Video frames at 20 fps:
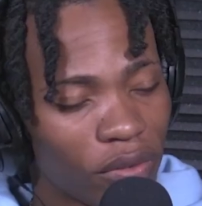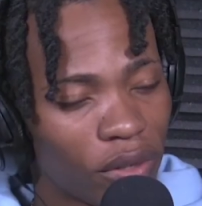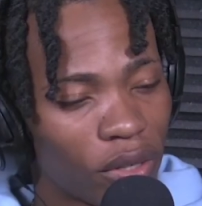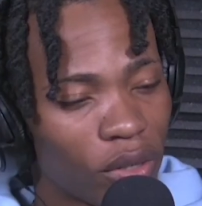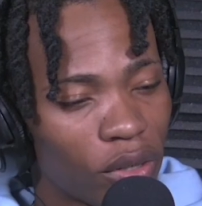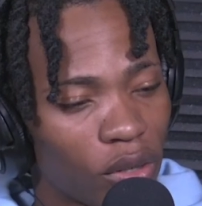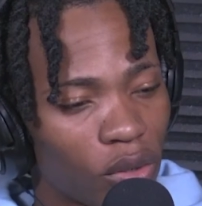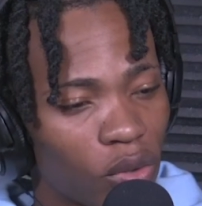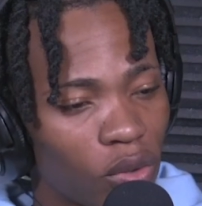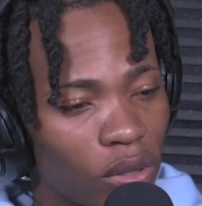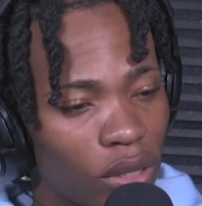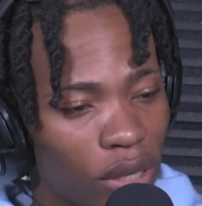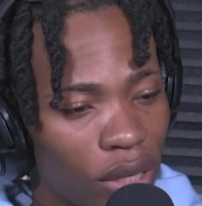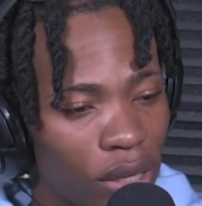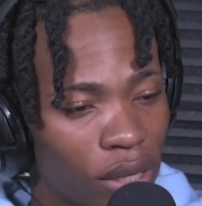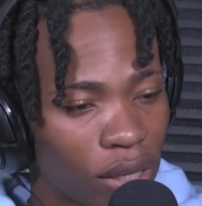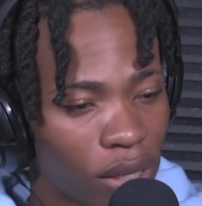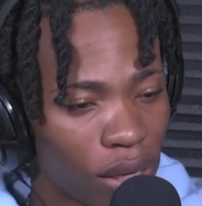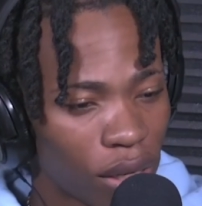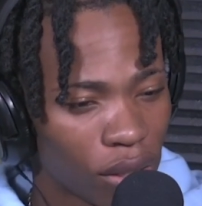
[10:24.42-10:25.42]
very soon.
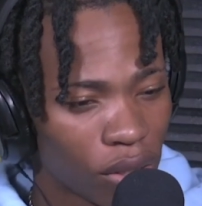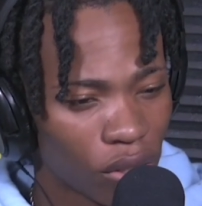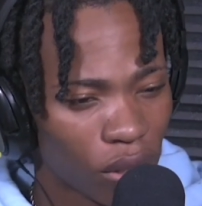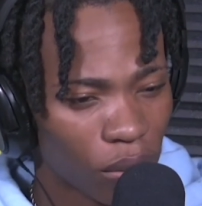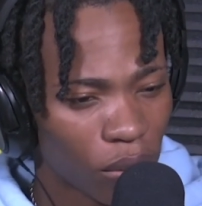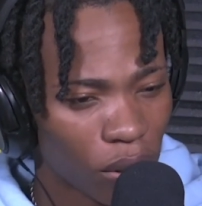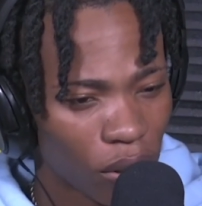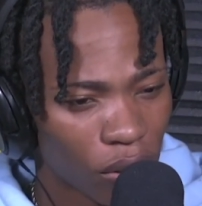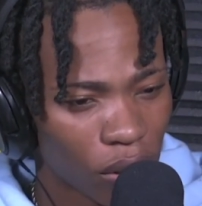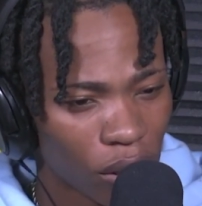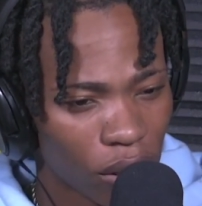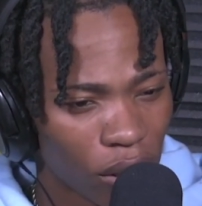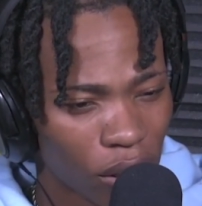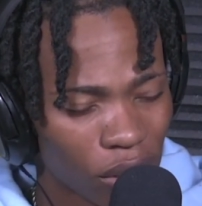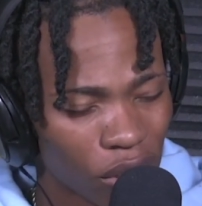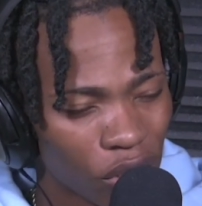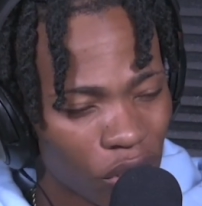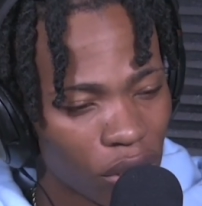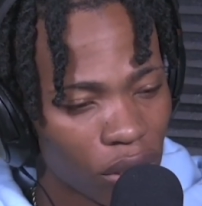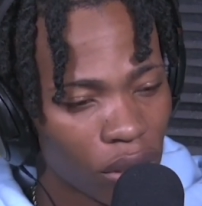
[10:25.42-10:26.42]
Easy has dropped already,
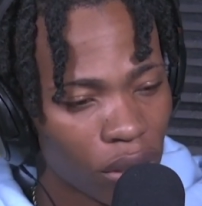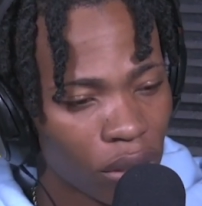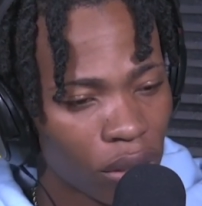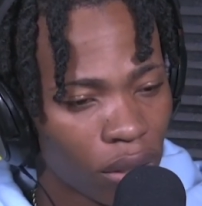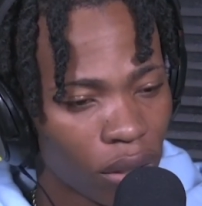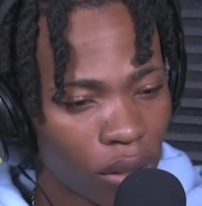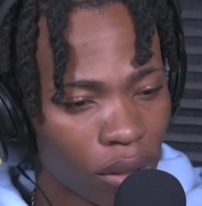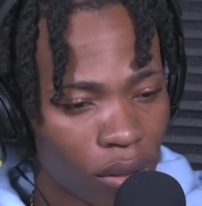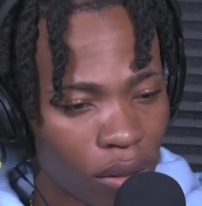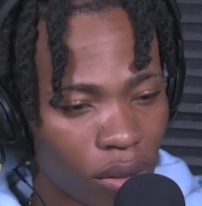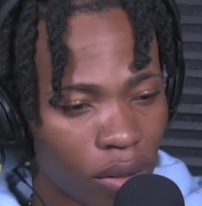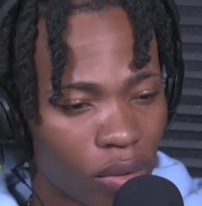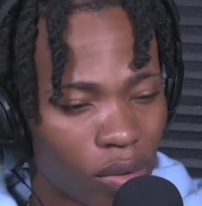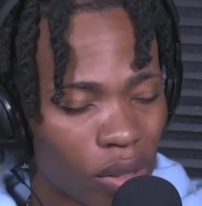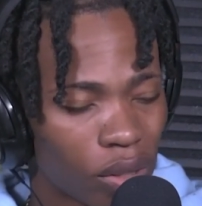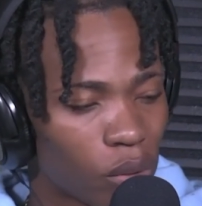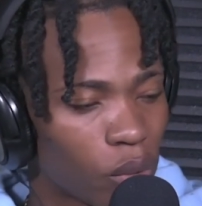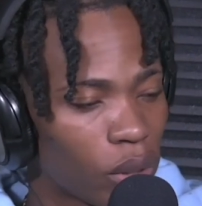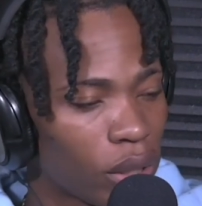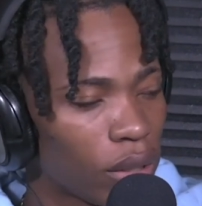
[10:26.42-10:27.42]
and Genie. So
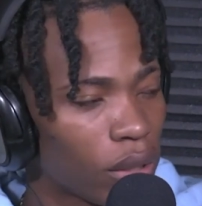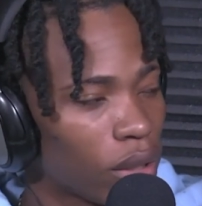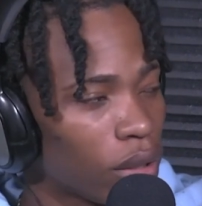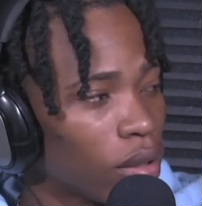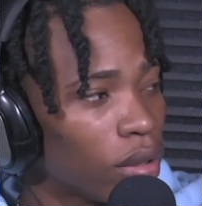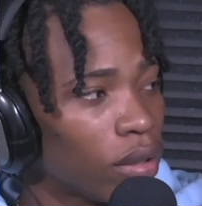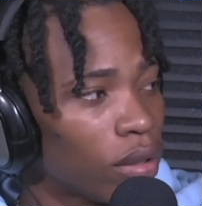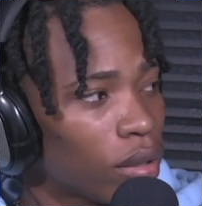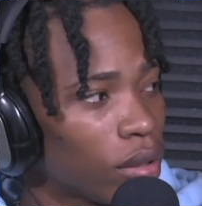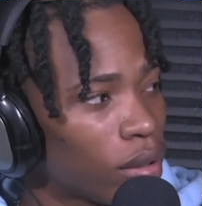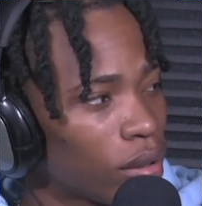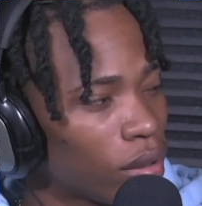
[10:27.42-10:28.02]
just waiting on